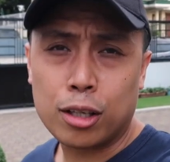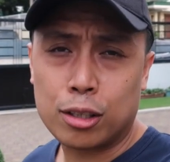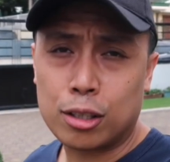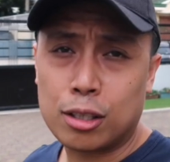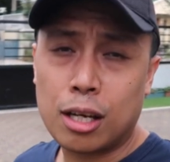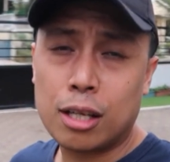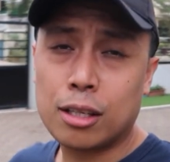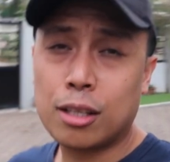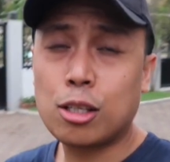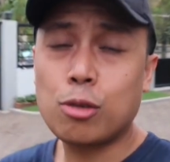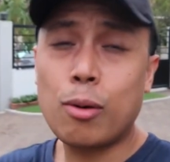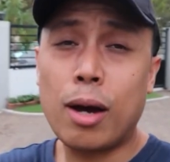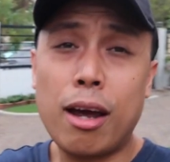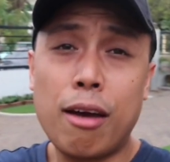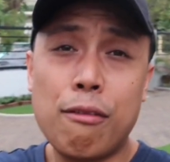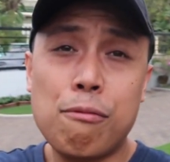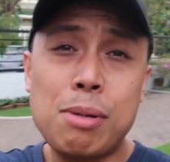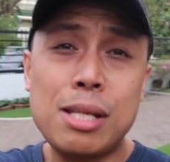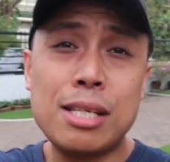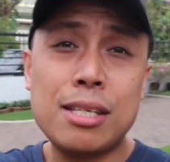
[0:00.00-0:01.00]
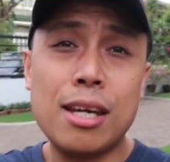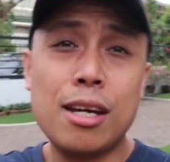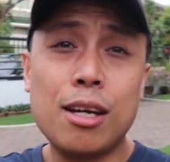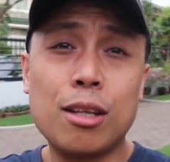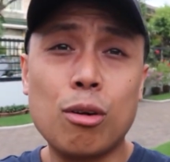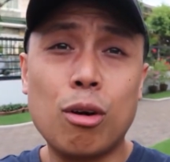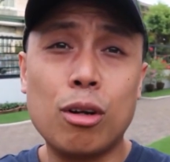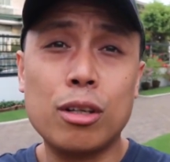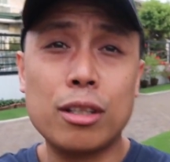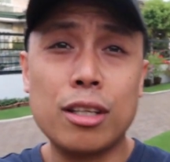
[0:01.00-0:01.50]
hearts, that's why I've been saying
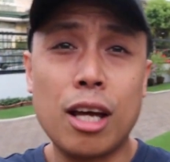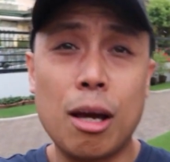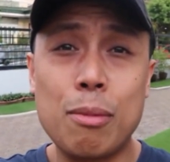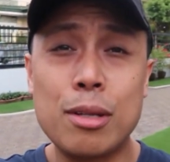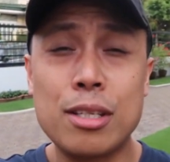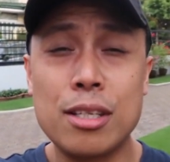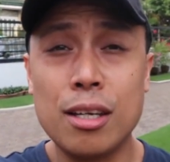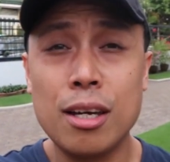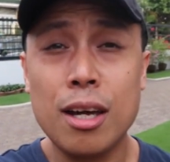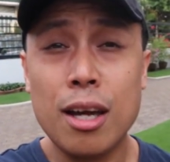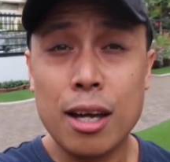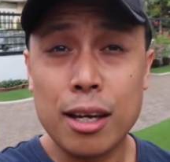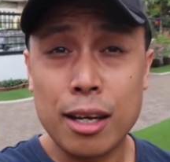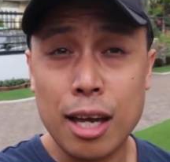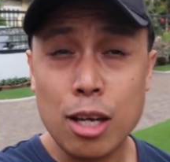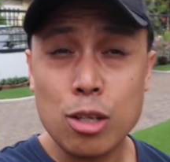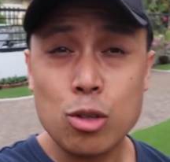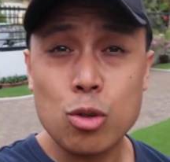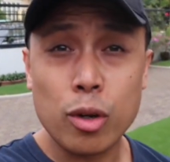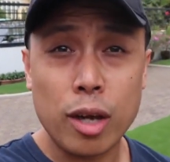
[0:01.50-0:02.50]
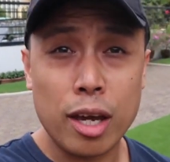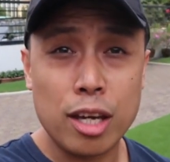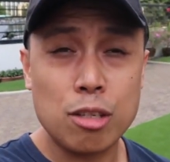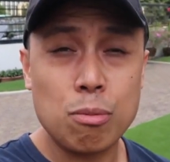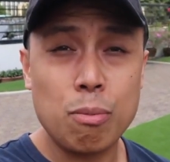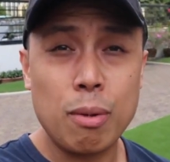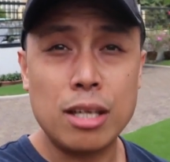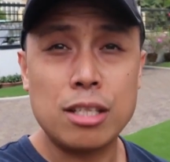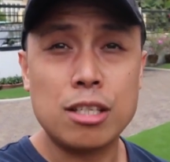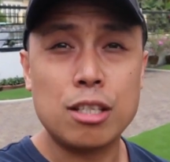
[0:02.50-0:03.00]
it all the time, it's a
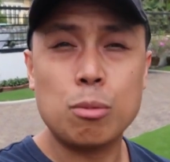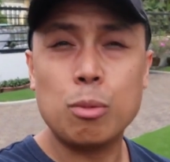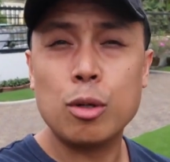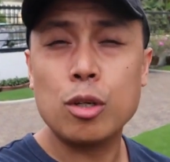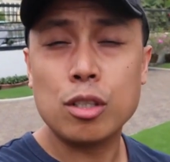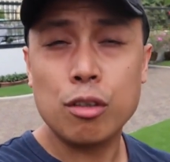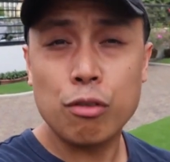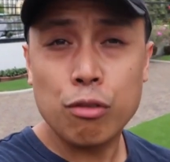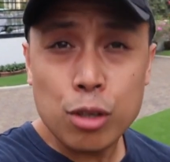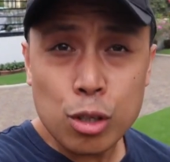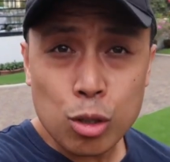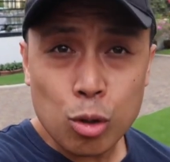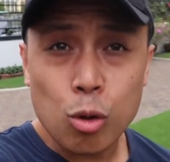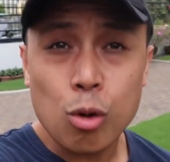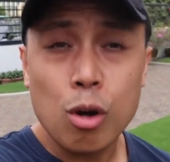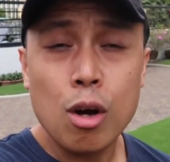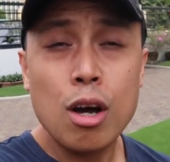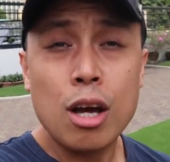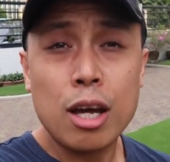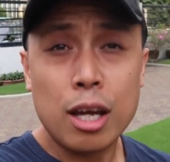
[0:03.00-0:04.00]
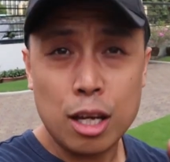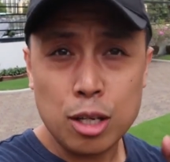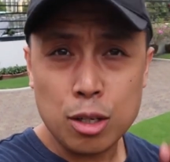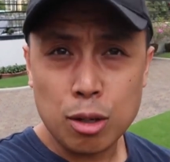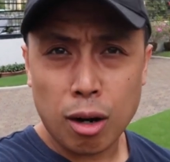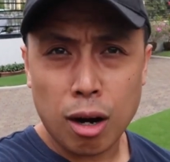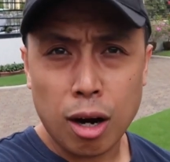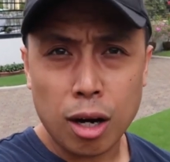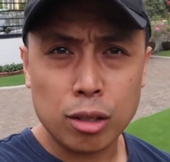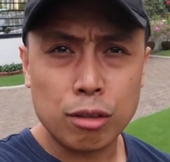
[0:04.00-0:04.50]
case-to-case basis, because if you know in
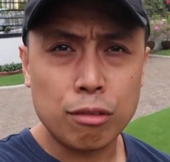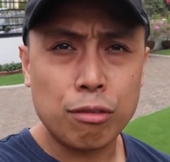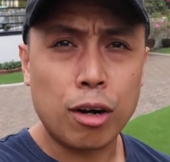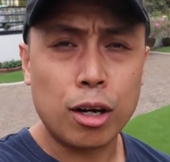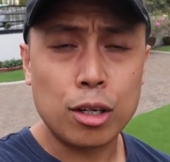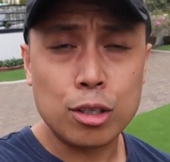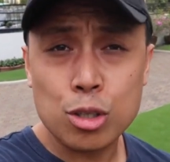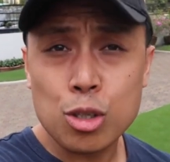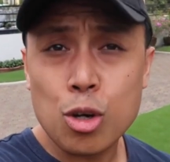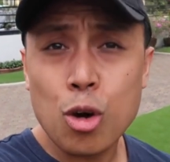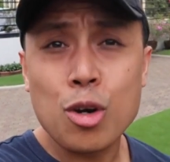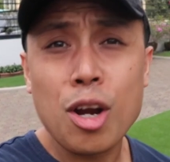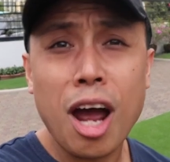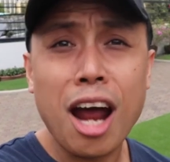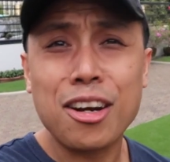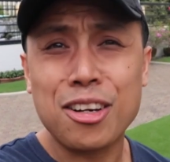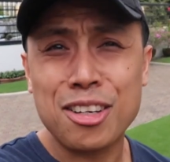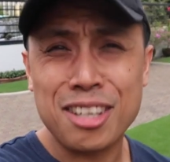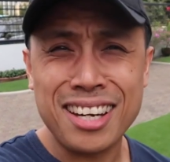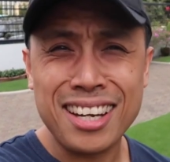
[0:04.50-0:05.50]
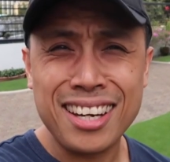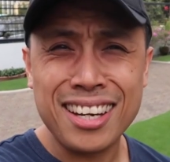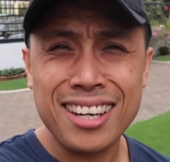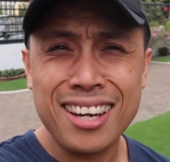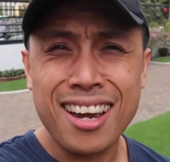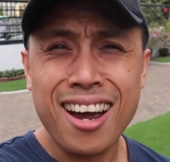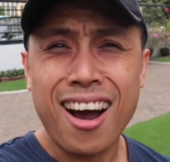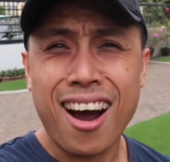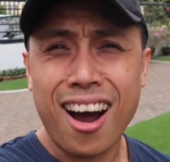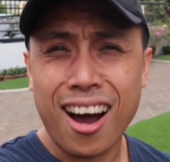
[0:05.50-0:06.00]
your heart of hearts, you're not
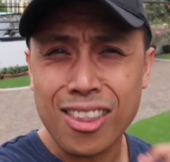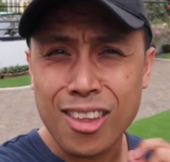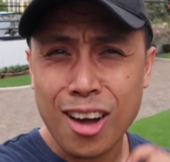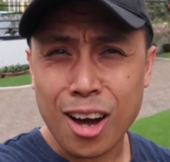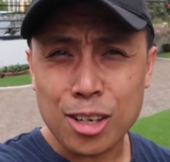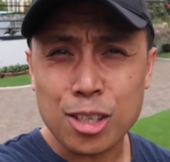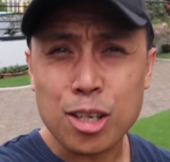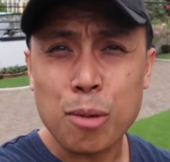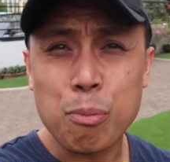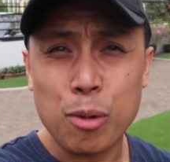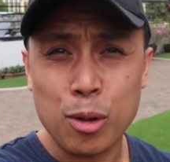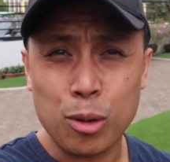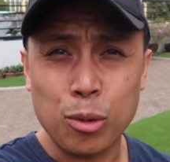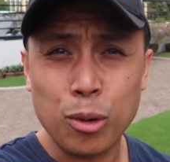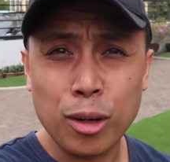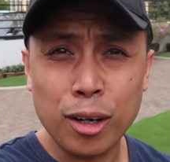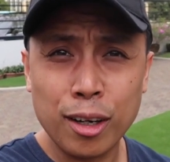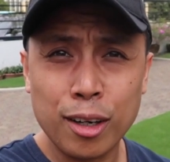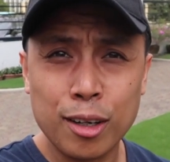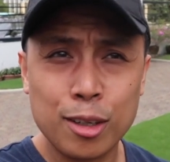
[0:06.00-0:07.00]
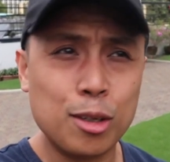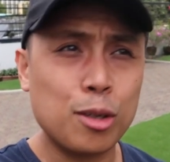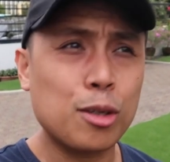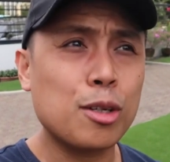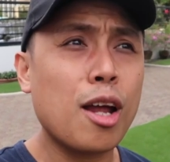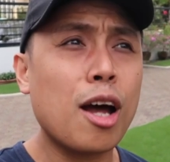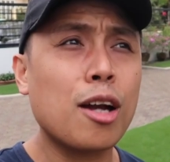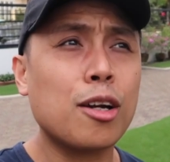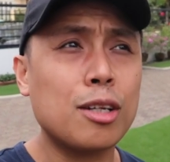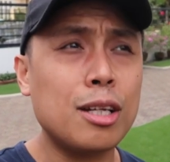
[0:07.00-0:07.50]
really an entrepreneur.
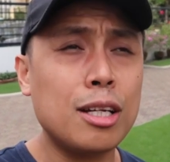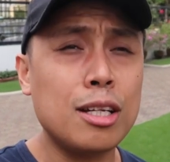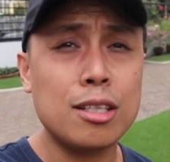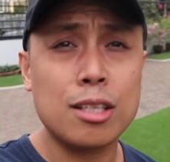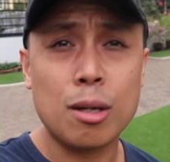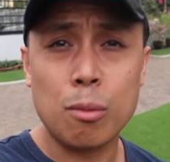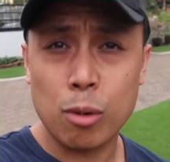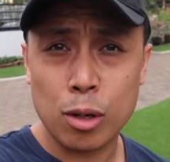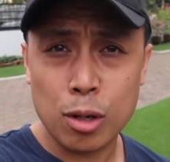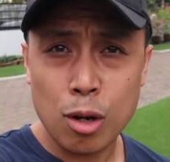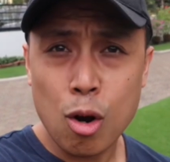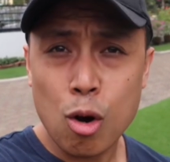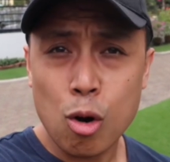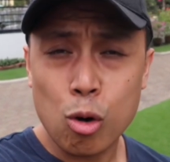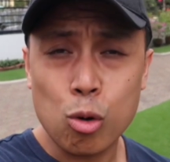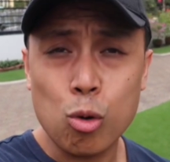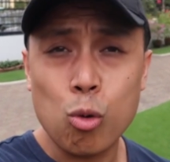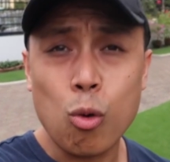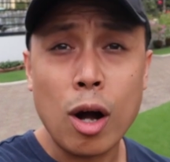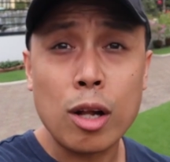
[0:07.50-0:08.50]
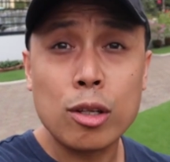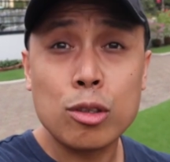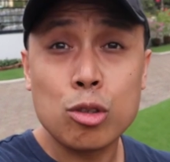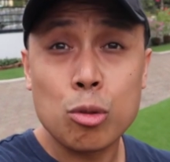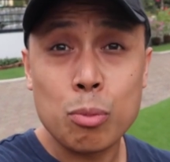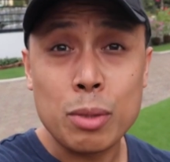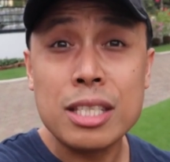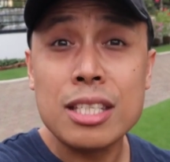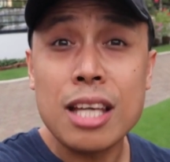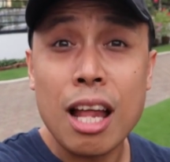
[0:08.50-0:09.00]
You're not really someone who
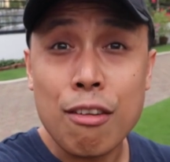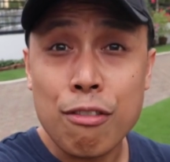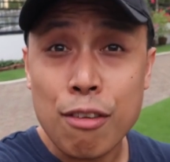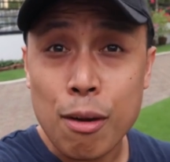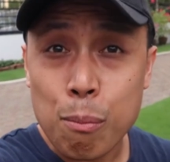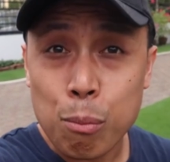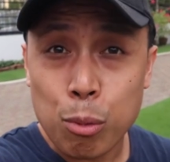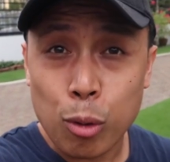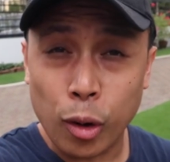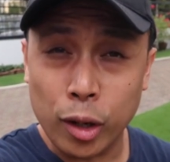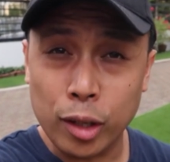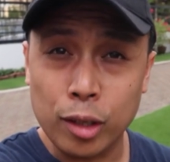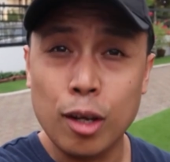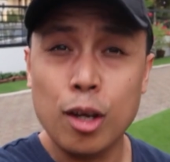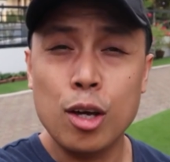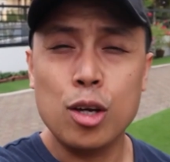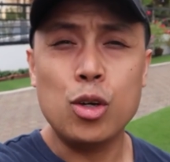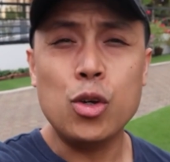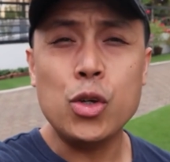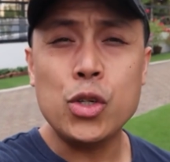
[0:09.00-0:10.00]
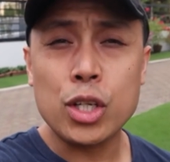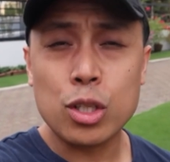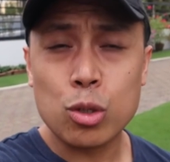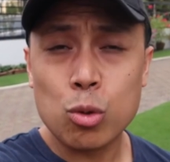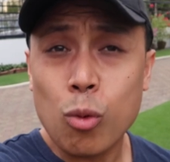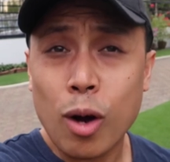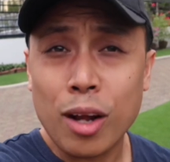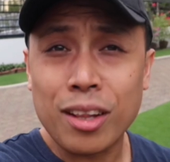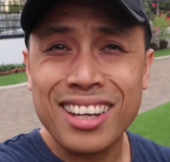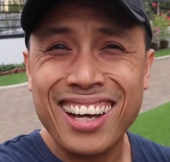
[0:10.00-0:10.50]
wants to be self-employed. You
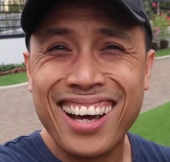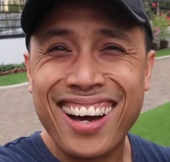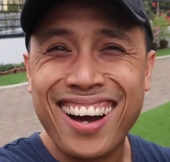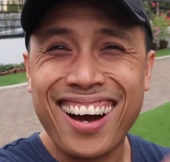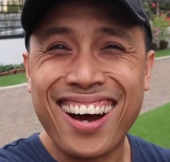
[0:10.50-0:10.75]
just want